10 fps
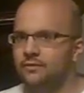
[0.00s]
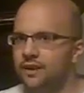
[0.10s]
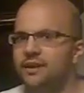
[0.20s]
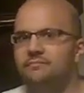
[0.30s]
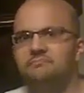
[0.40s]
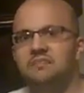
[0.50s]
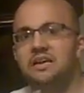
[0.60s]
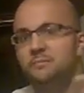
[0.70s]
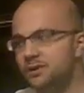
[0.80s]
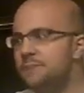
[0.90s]
right?
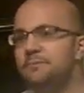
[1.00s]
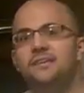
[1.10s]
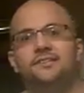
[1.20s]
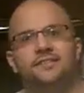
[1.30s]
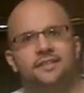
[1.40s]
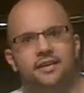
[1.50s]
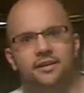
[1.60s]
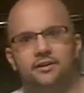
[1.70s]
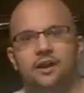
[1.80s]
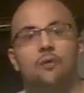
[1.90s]
Pretty pleasing to the
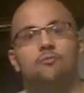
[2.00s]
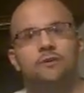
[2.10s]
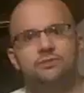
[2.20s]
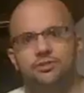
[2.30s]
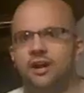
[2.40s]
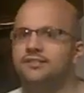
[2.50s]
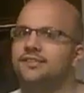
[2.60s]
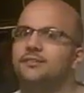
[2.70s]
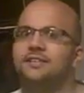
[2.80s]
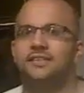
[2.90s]
ear. A rim shot
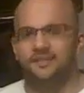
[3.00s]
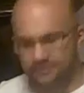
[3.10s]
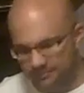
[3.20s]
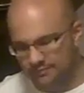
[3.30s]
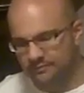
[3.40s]
sounds like this.